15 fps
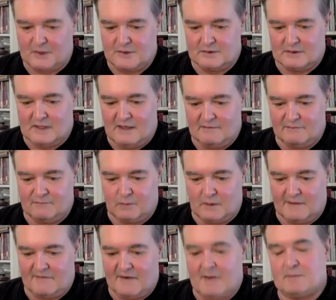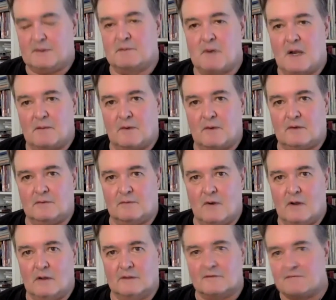Spread Your Love, Whatever Happened to My
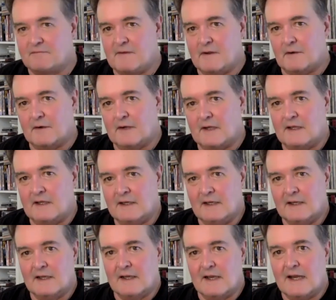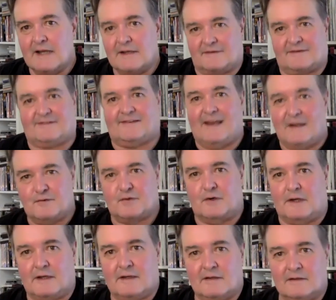Rock and Roll. It's very
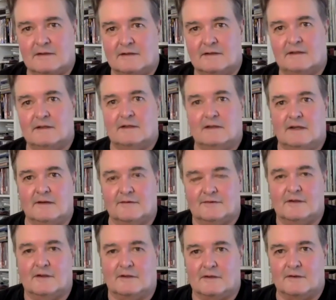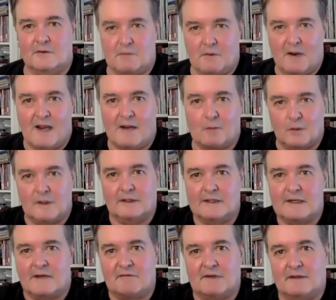hit-centric, isn't it? You are
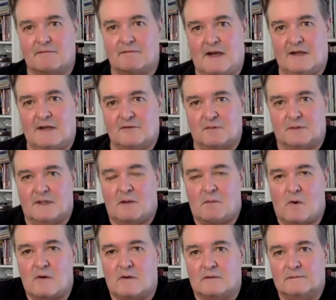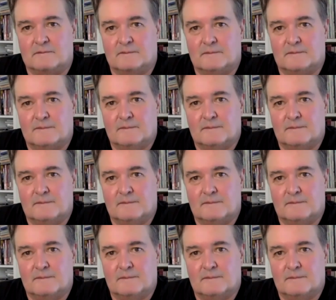really giving the fans what they want.